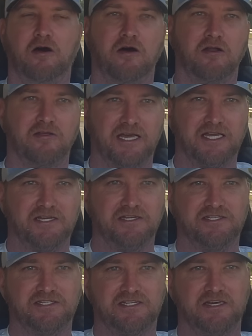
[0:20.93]
all of that
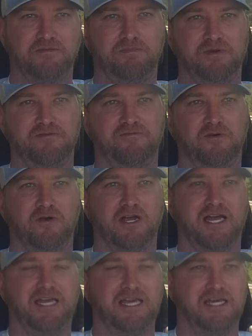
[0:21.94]
good stuff before
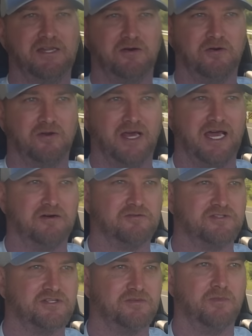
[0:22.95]
I head on
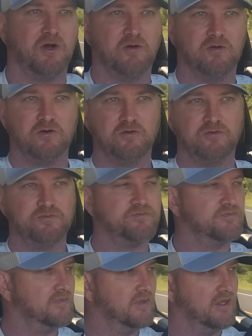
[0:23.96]
out tomorrow.
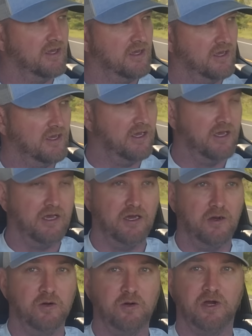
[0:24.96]

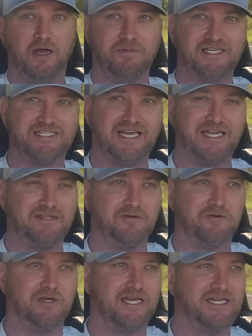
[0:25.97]
Whew, I'm excited
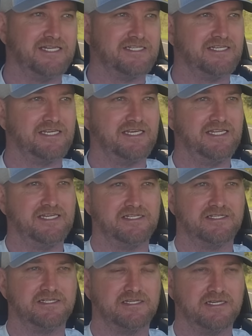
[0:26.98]
though, guys. It
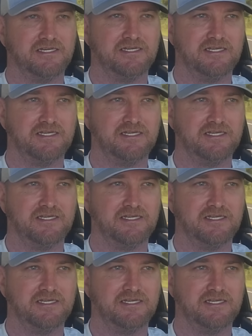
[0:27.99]
is